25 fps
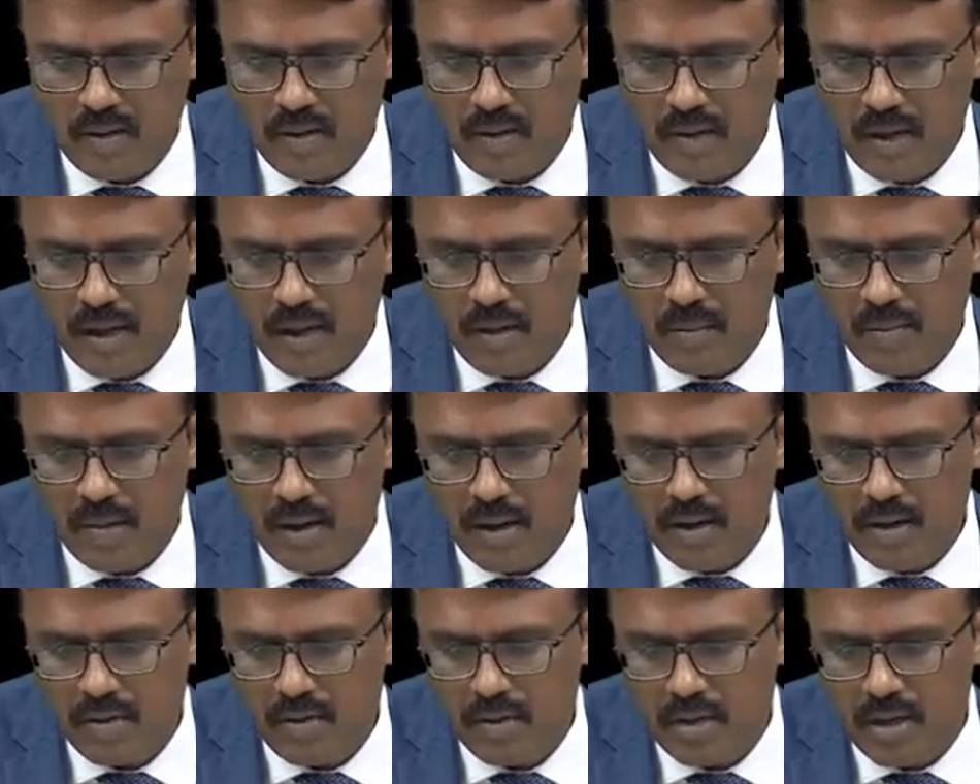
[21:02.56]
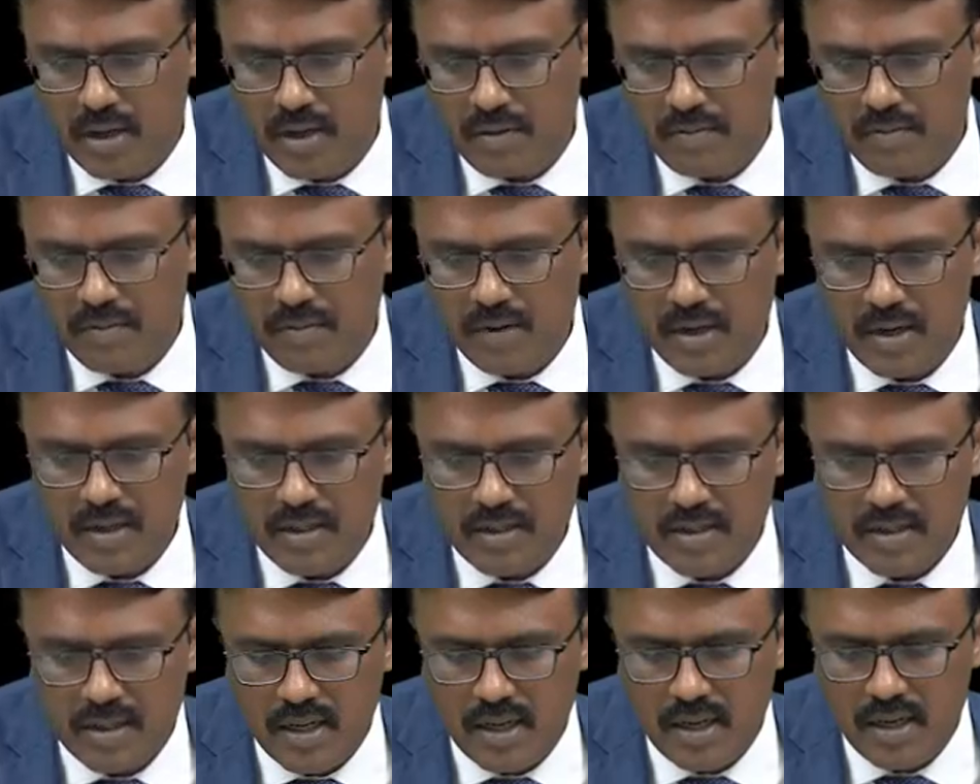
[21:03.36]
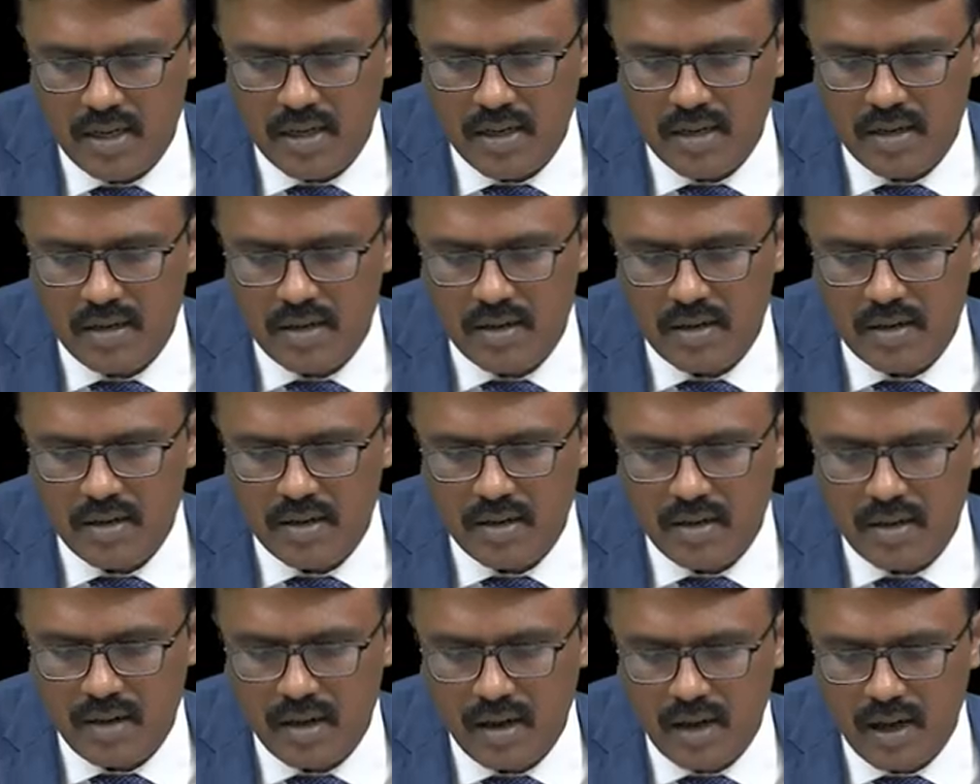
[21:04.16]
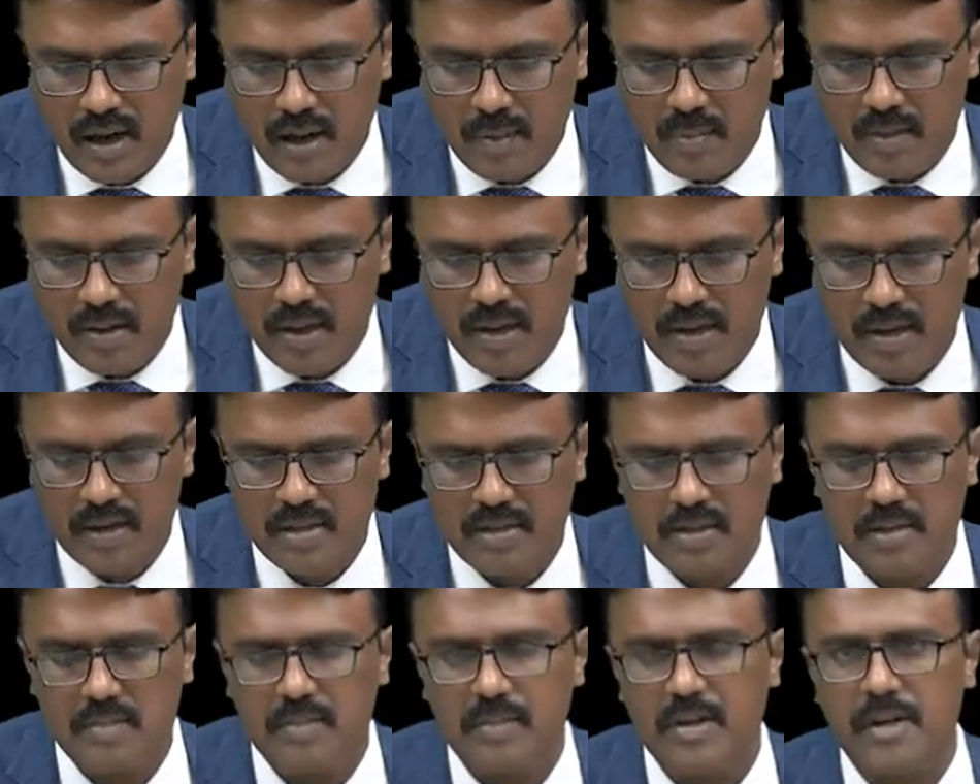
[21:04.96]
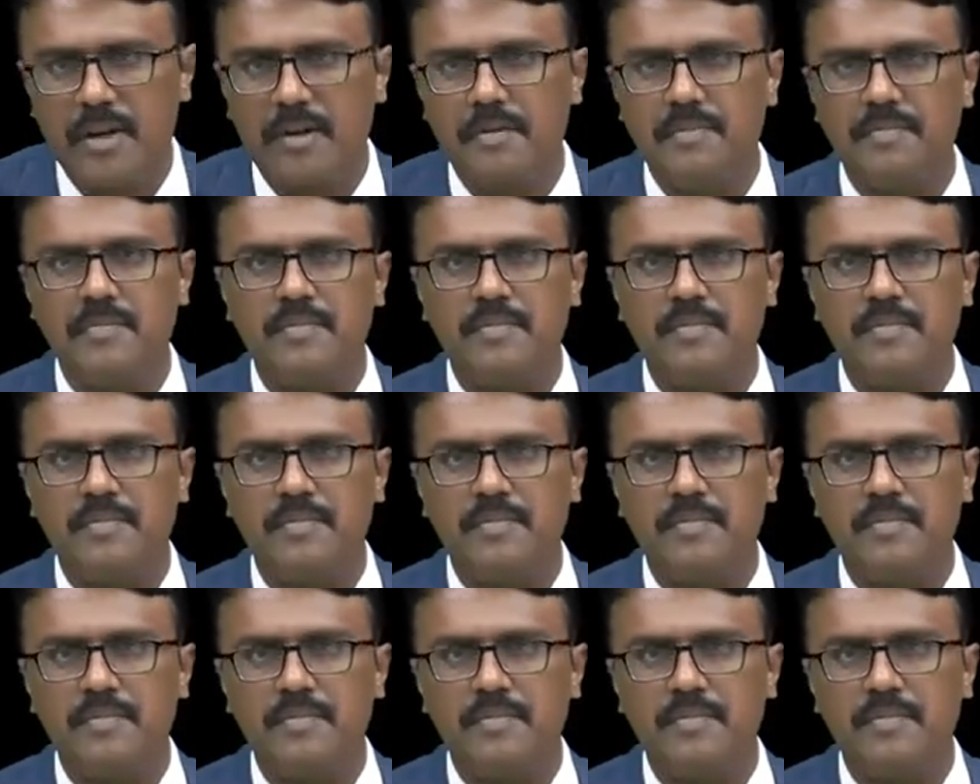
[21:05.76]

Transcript: They bind to different site in GABA receptor.